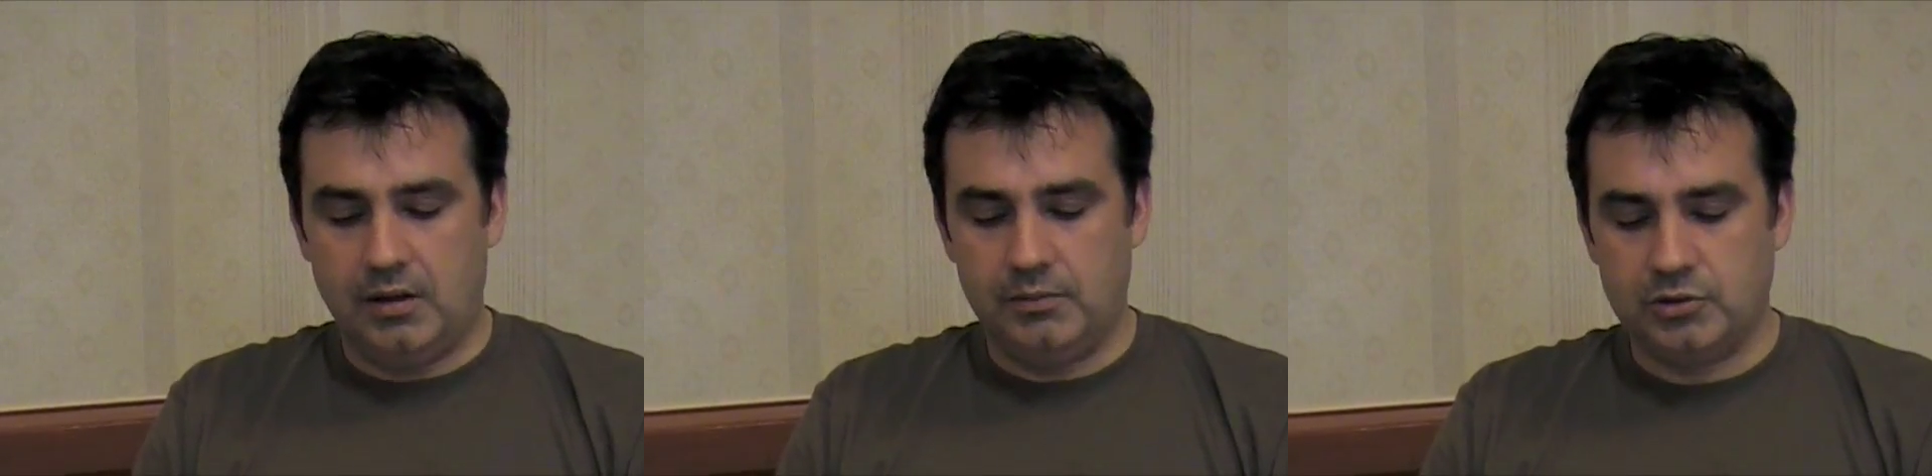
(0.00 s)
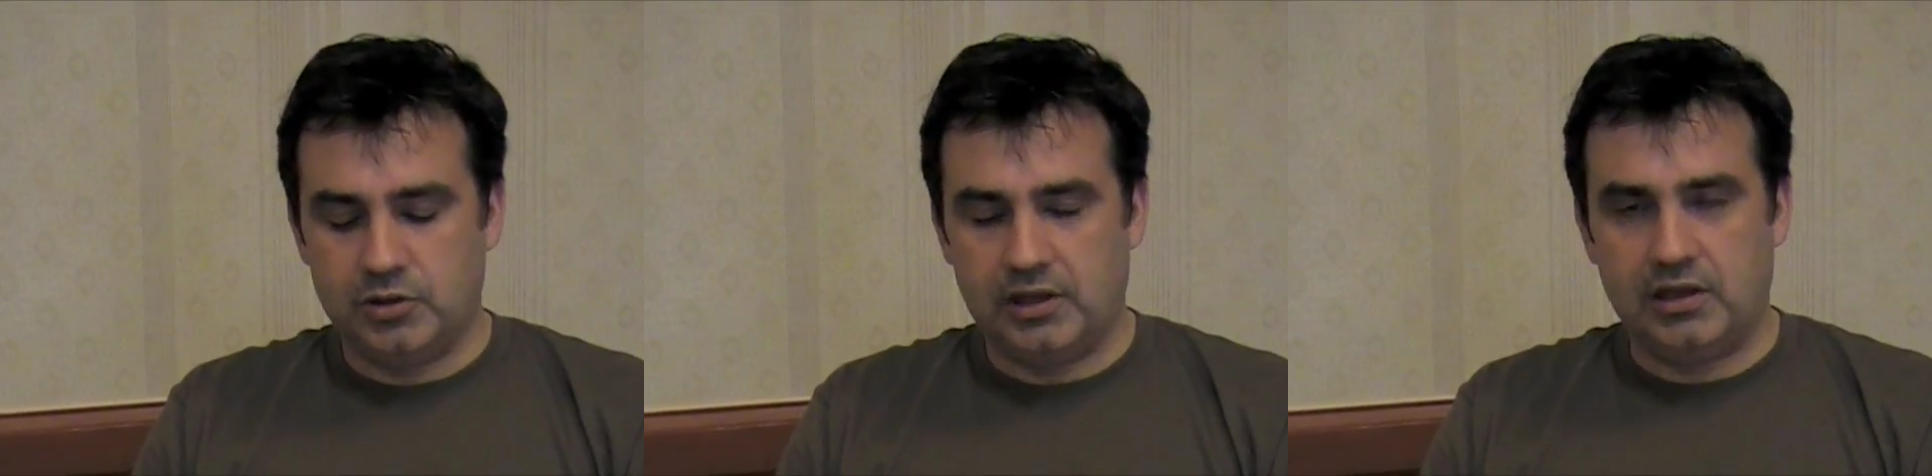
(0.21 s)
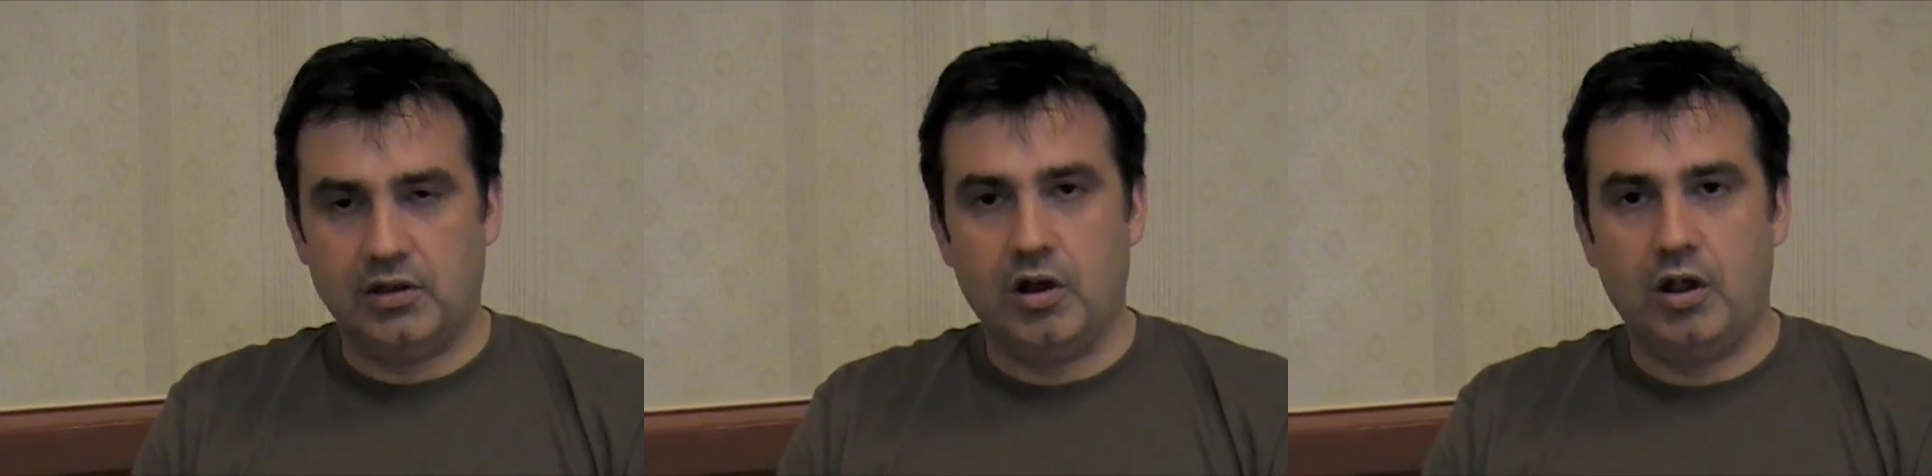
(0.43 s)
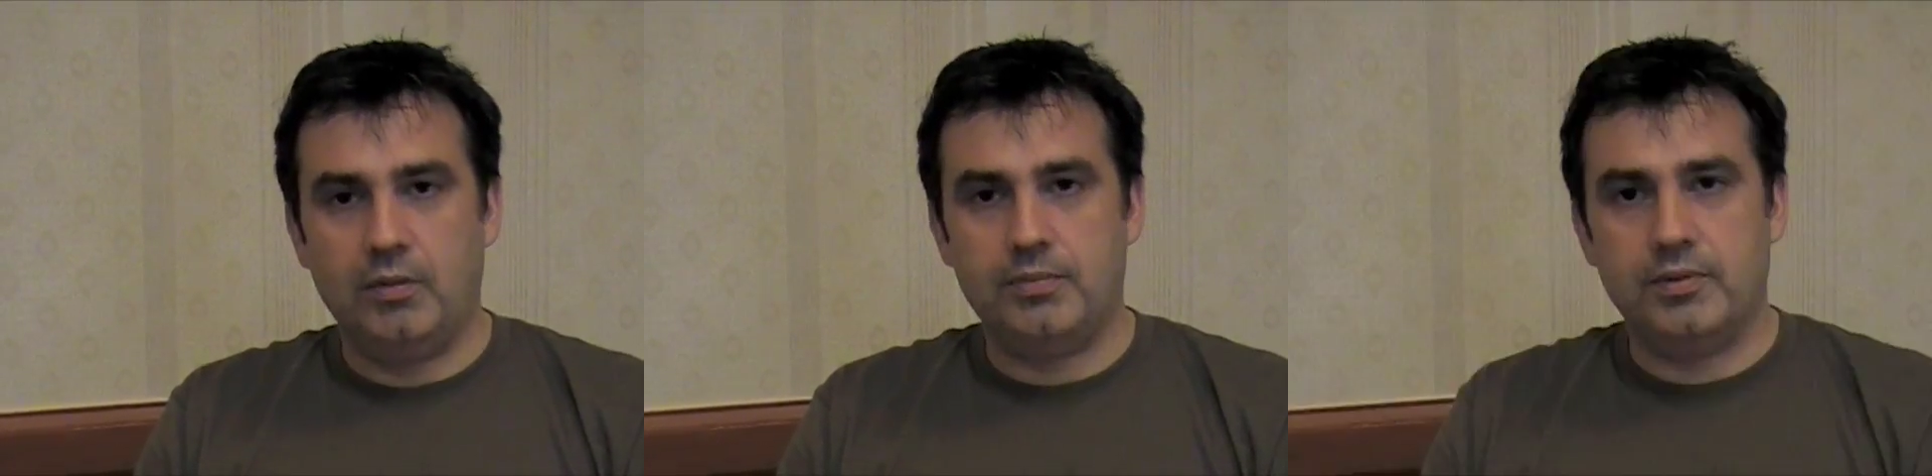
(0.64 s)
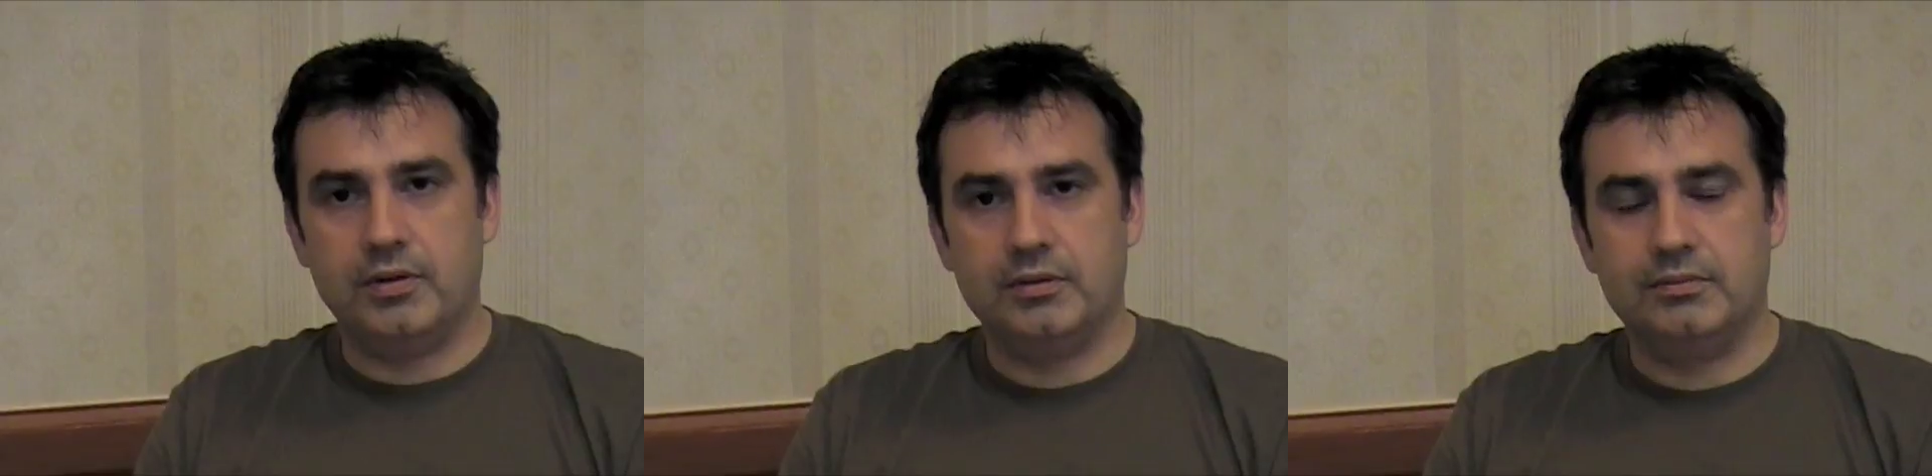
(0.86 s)
so they can call
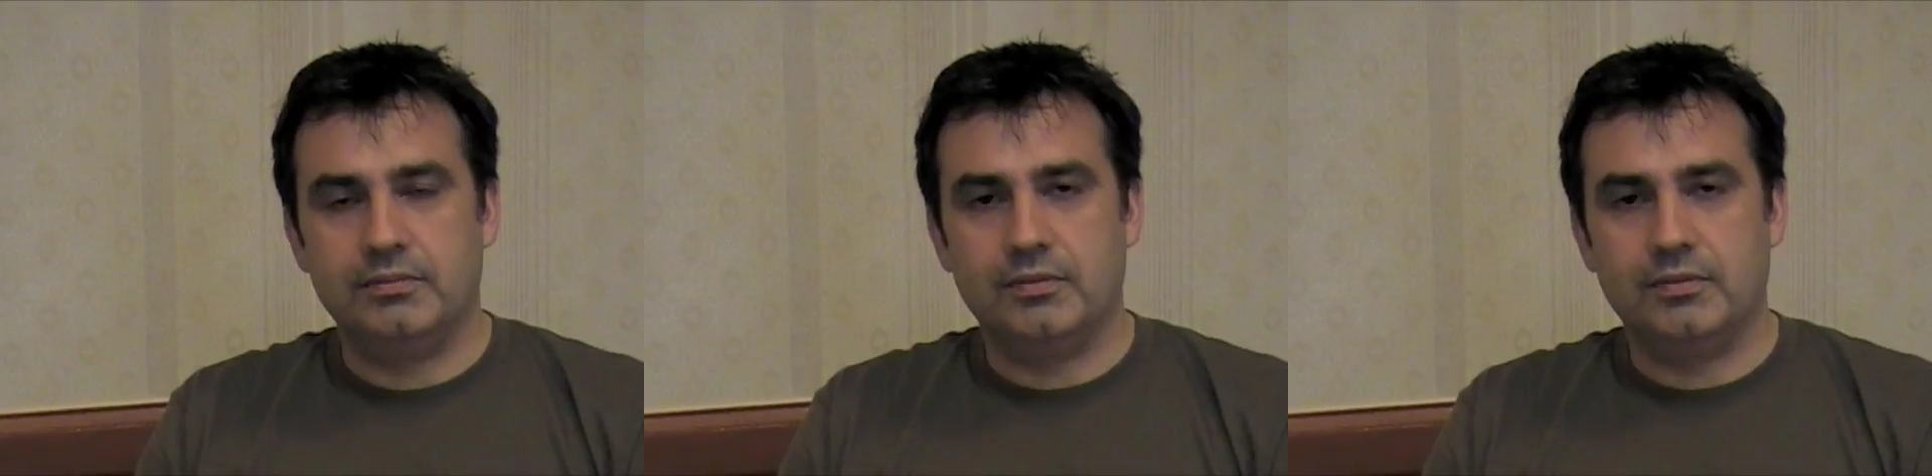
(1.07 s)
up the